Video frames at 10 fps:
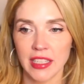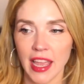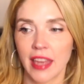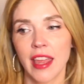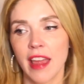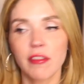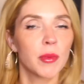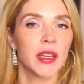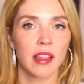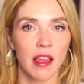again,
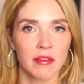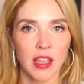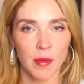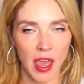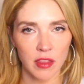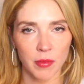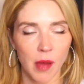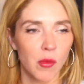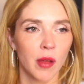everybody loves a bath bomb.